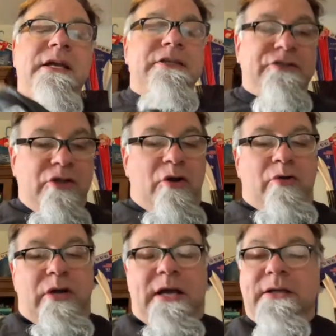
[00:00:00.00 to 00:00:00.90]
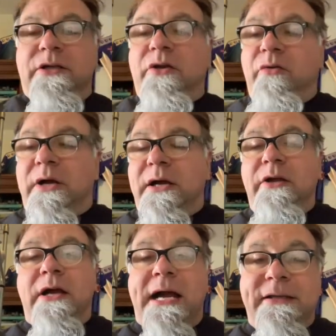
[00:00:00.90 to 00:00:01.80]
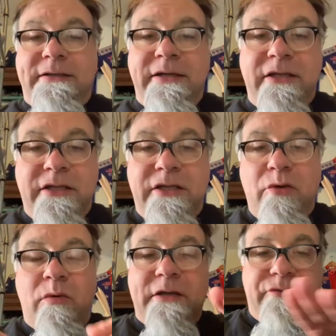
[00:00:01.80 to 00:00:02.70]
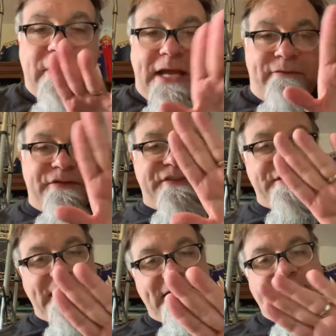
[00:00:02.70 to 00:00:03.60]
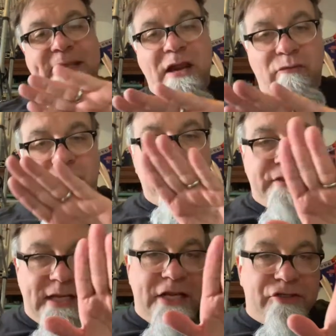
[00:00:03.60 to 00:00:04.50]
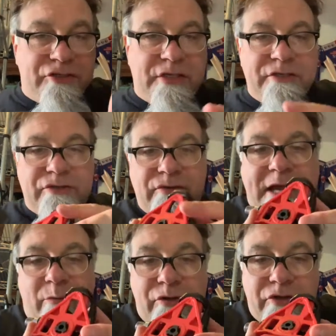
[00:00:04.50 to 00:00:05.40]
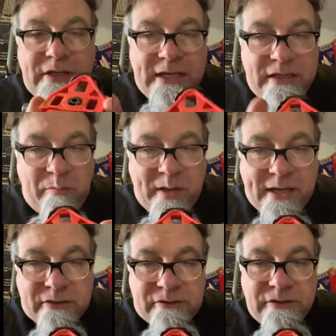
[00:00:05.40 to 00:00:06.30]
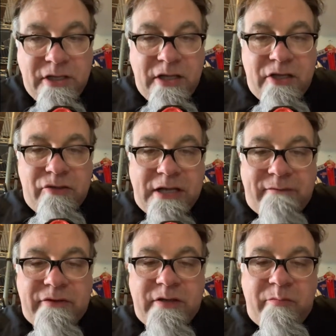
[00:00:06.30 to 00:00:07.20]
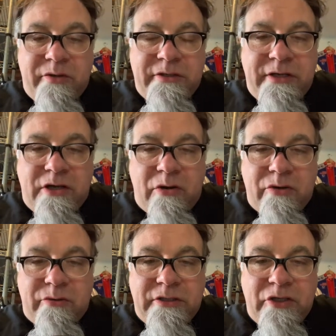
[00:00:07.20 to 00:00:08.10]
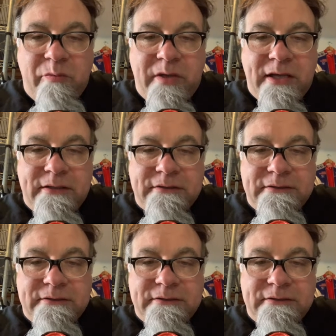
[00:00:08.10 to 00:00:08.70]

So ideally, you want to have set that rotation so that when you're in the pedal, you have the ability to go to a little bit